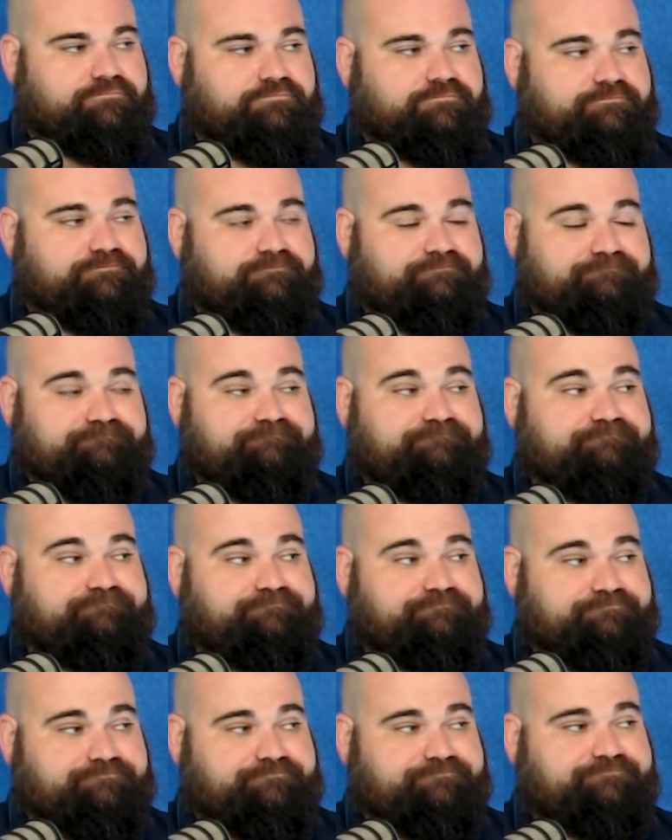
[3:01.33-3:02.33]

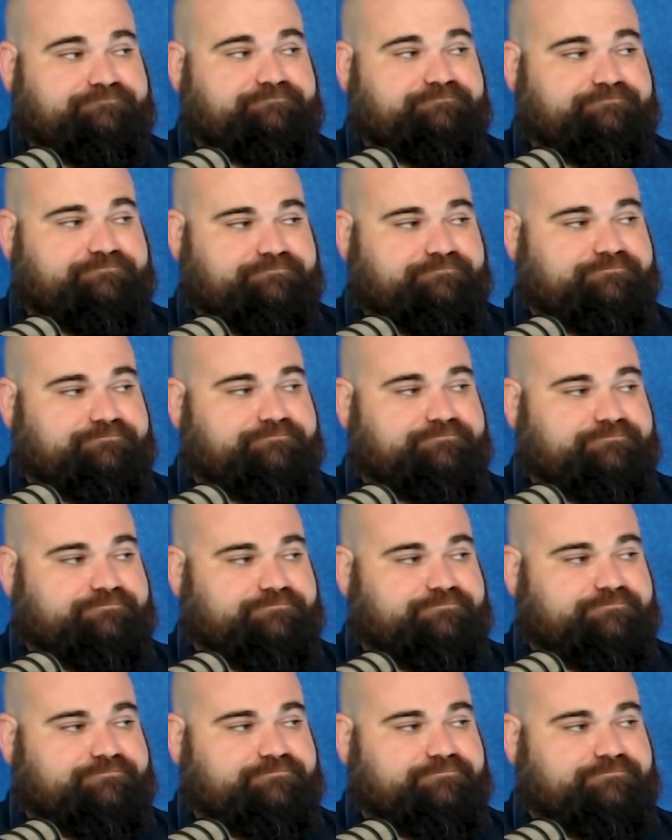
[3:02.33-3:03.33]

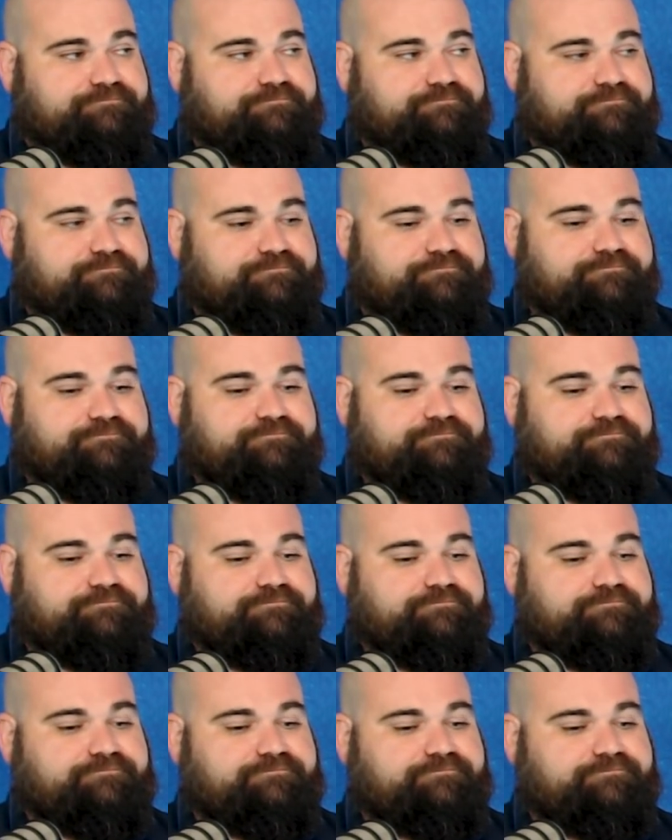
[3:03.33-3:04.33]

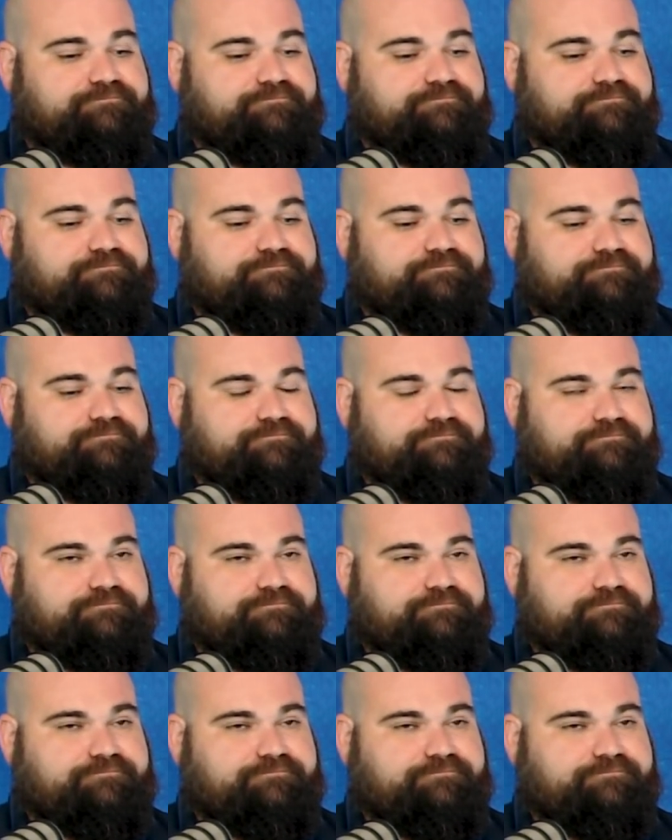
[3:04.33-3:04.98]
(not speaking)